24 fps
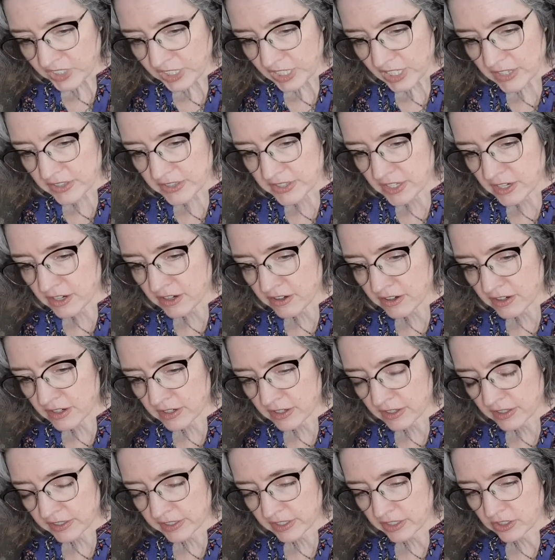the
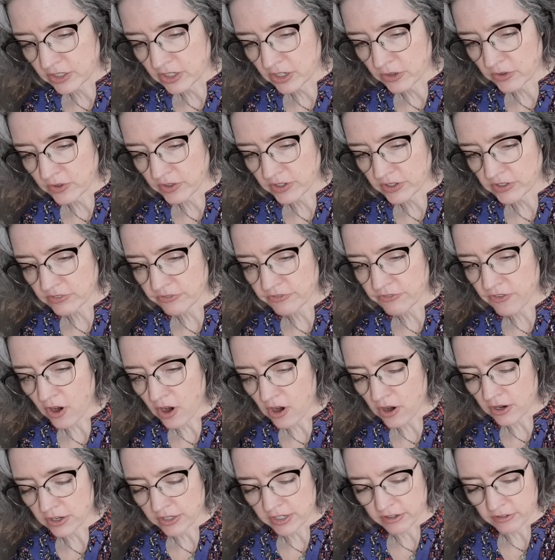you know
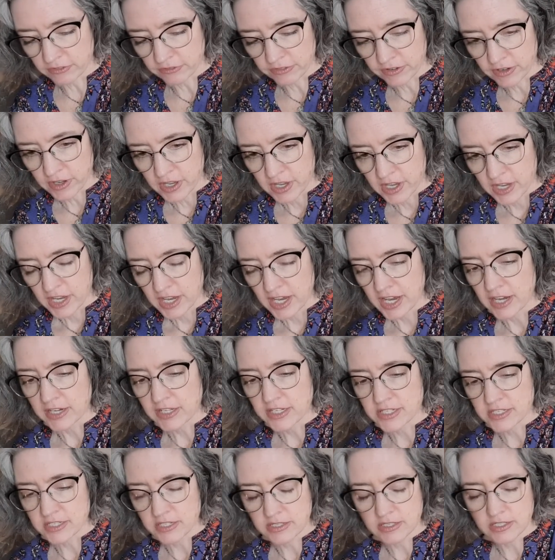fog of
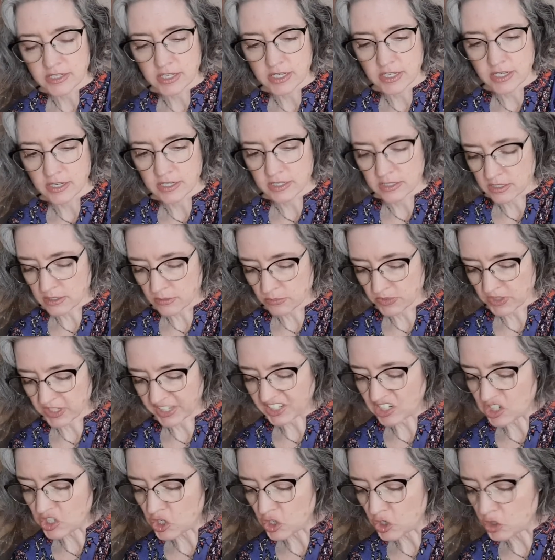ecstasy and
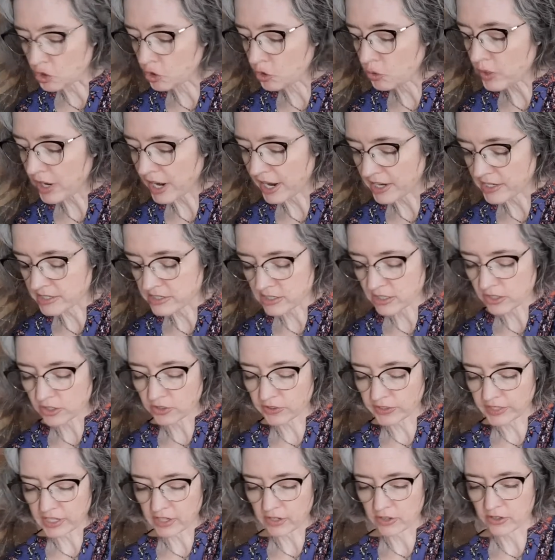something new has
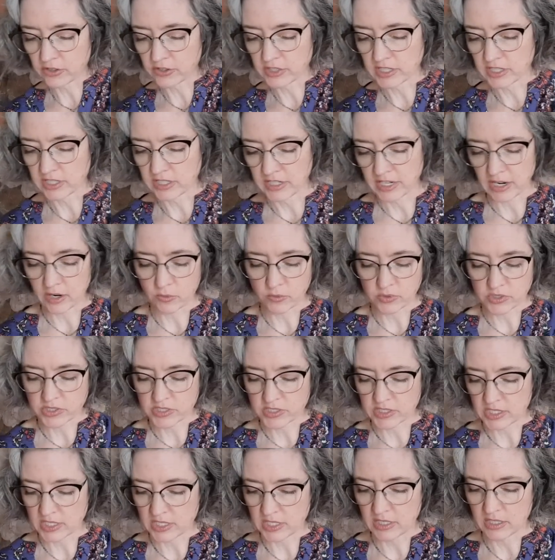cleared and now we
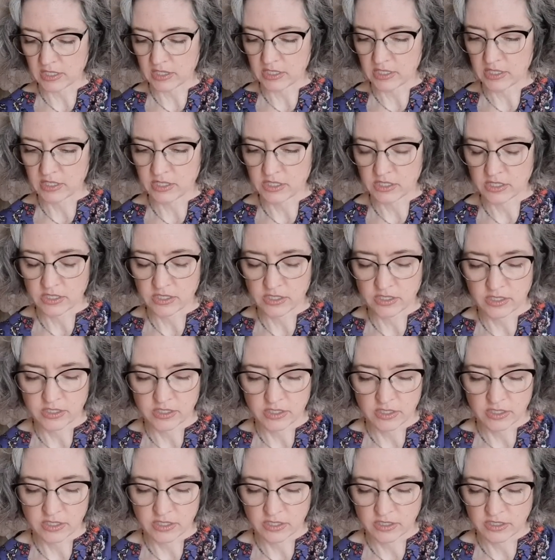see the
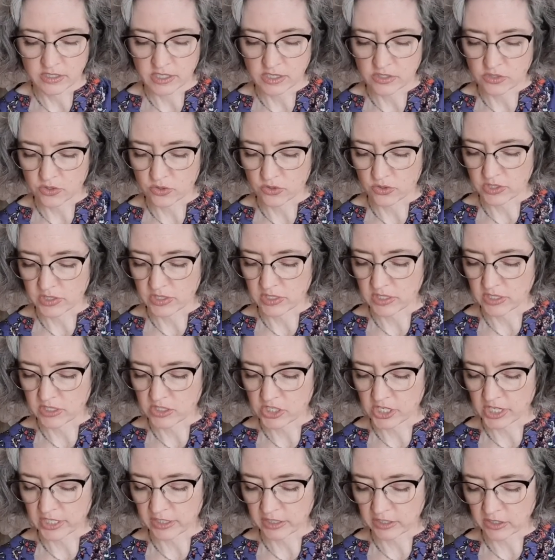the desert and the
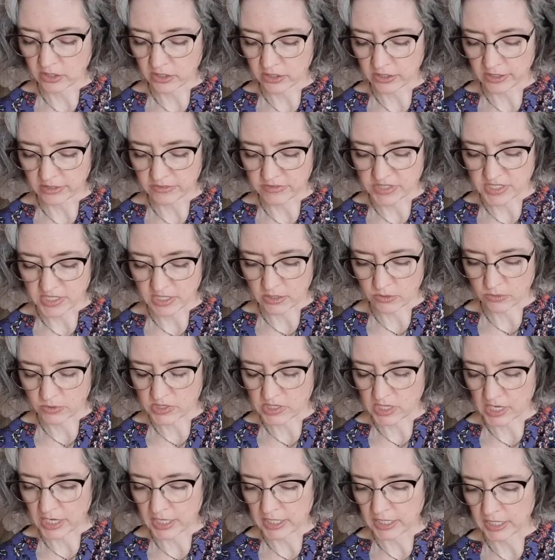jagged cliffs that it was
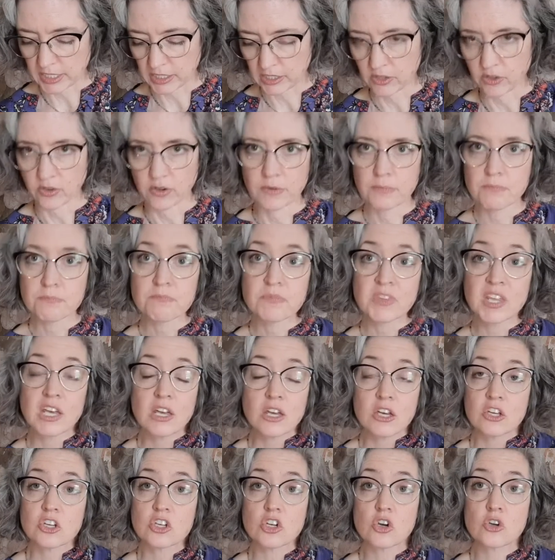hiding or
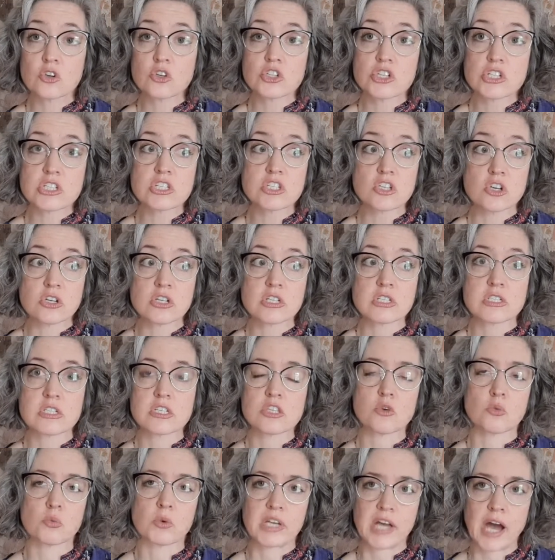you know, you're just starting to see
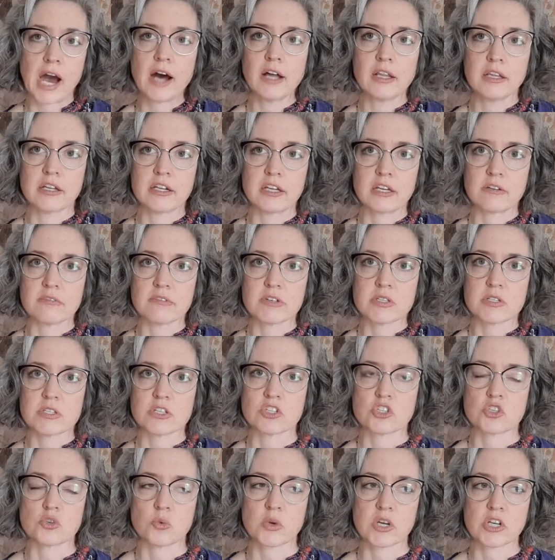the reality of the
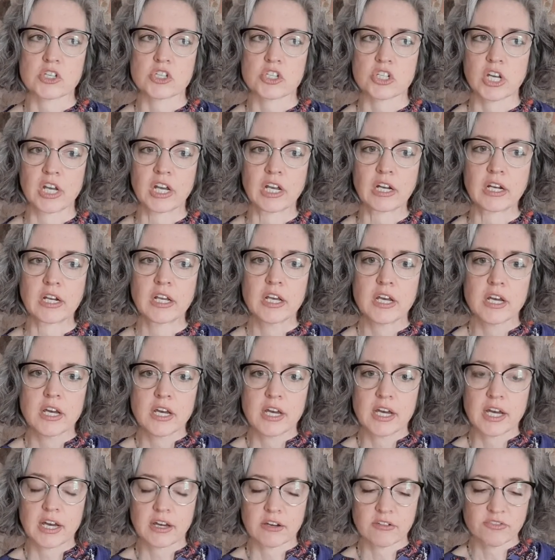situation.
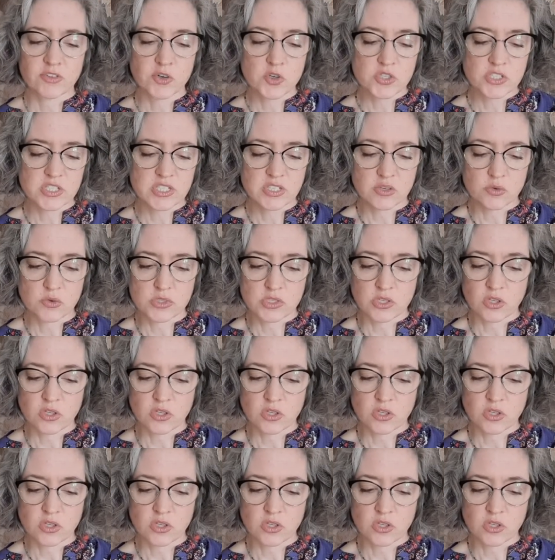At first, there was